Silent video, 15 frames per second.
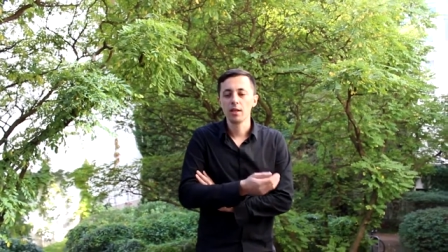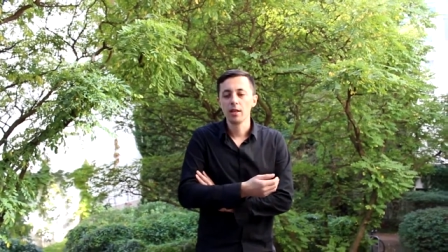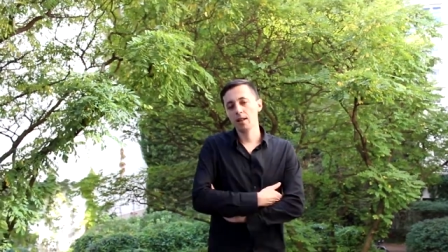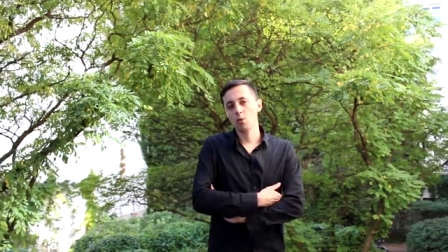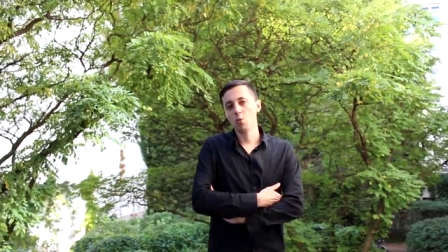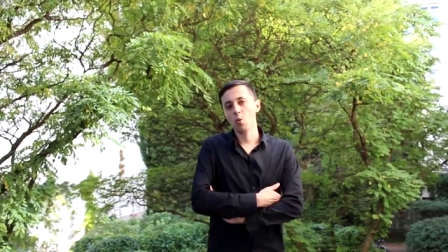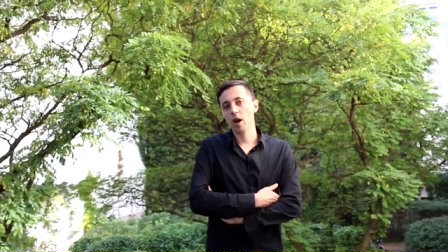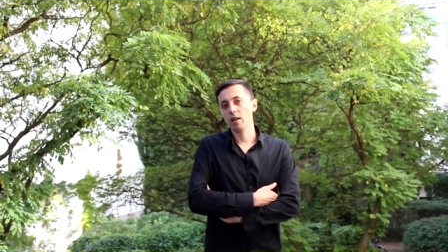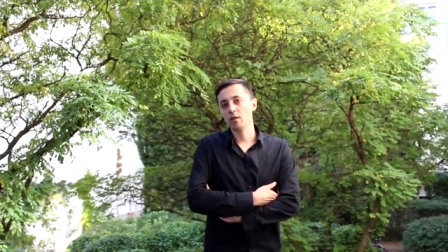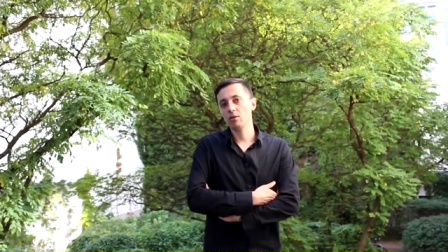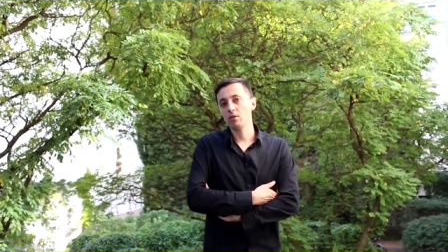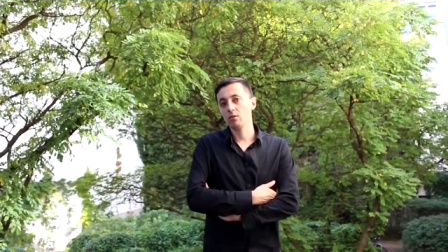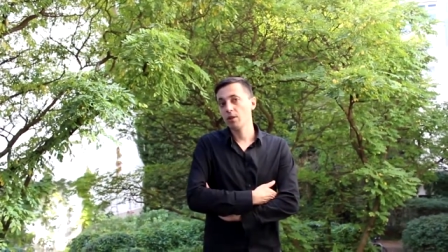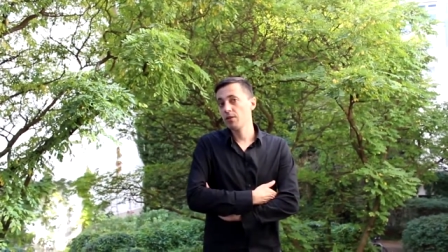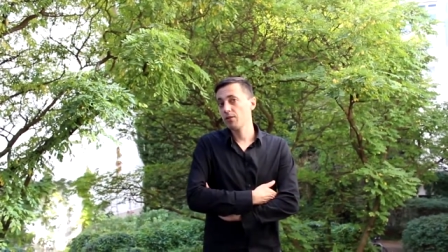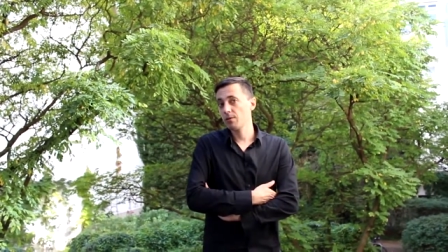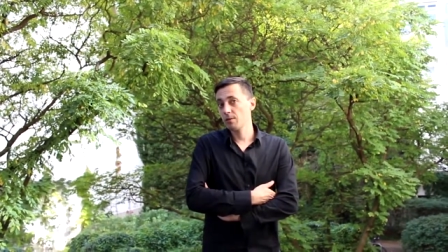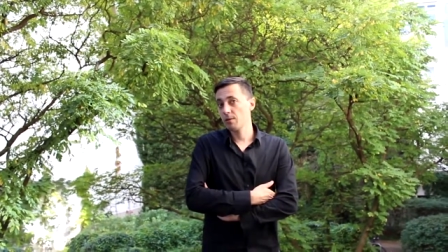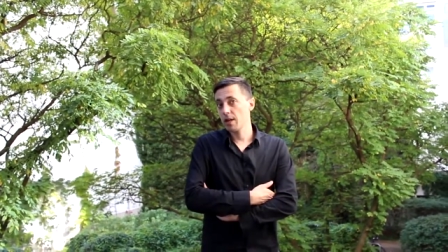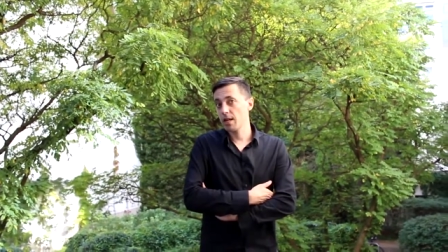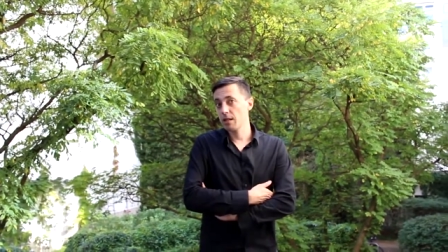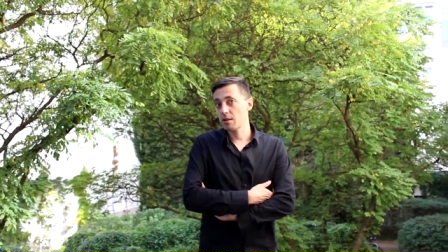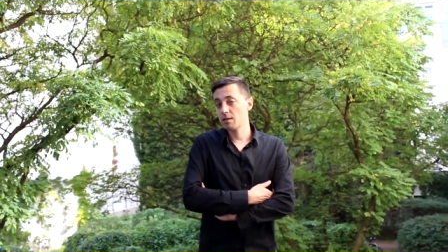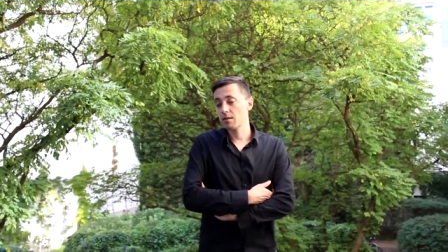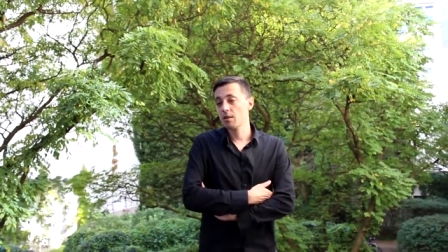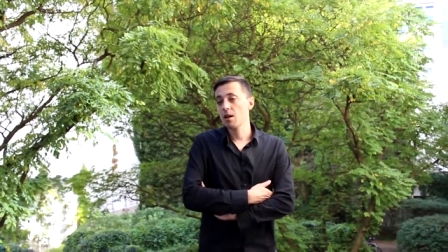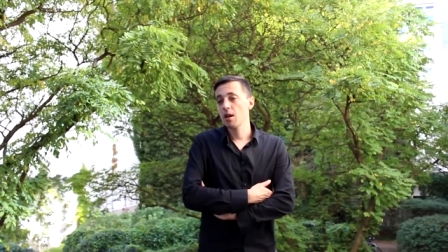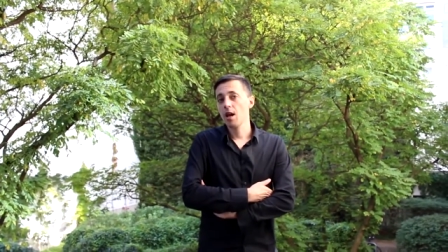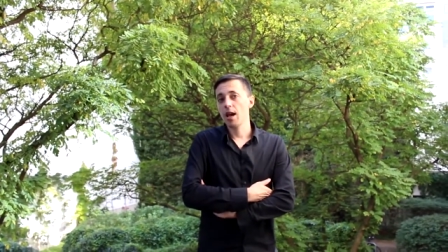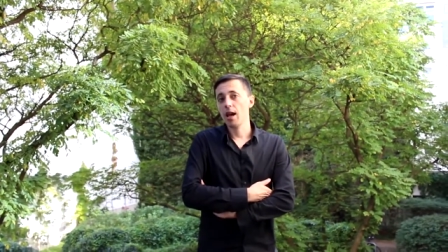They went to the streets
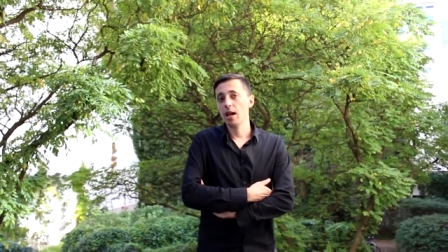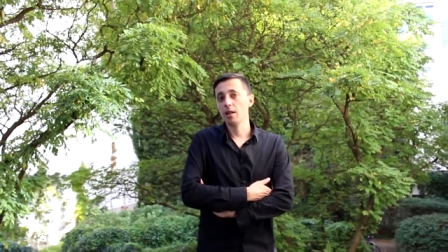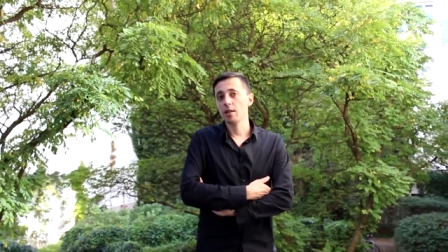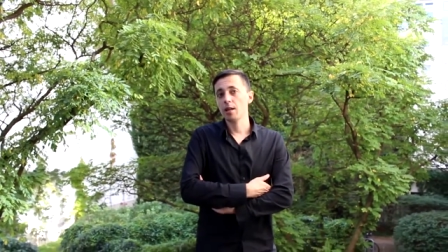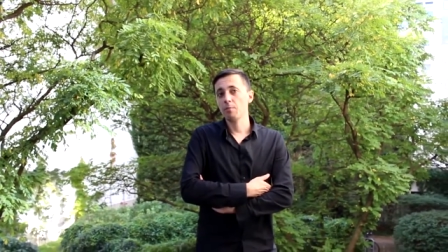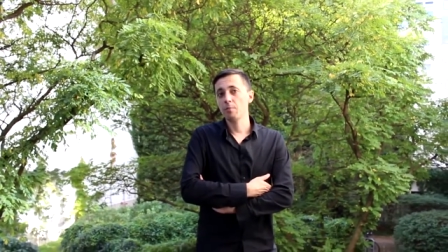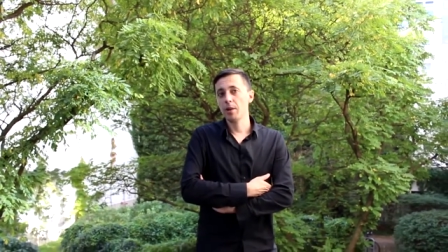and they